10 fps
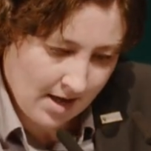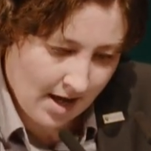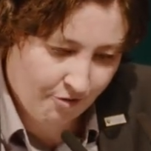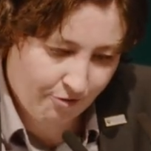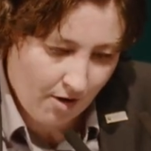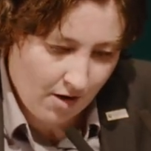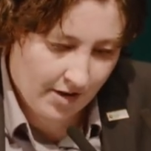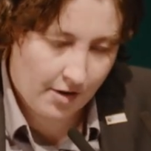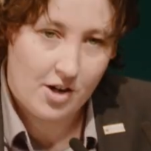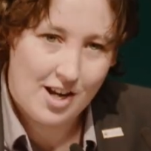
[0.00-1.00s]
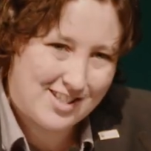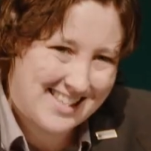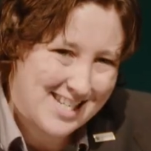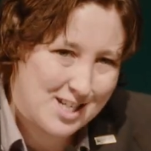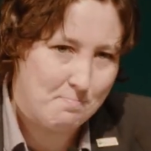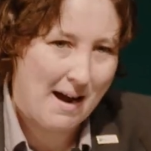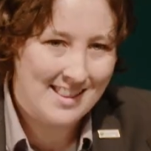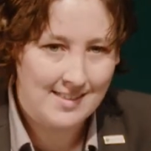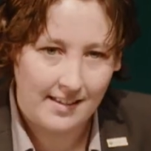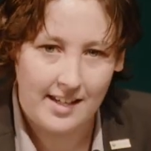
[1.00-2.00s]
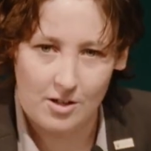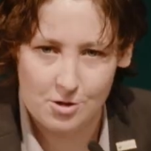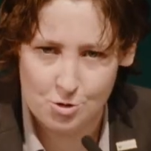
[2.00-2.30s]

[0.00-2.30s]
if they're dismantling our